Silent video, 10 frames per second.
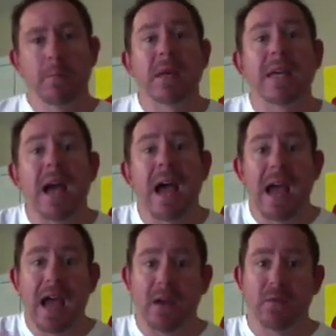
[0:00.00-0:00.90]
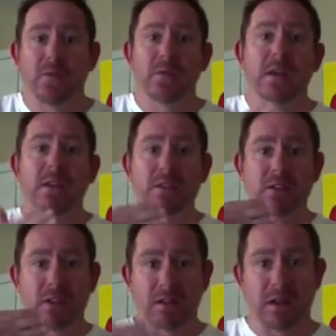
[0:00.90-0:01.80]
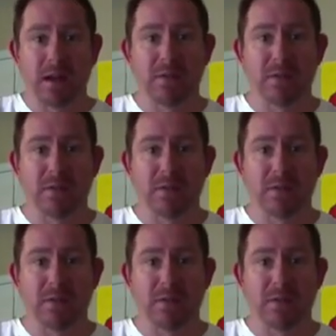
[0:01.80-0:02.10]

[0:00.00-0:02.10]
but you have to declare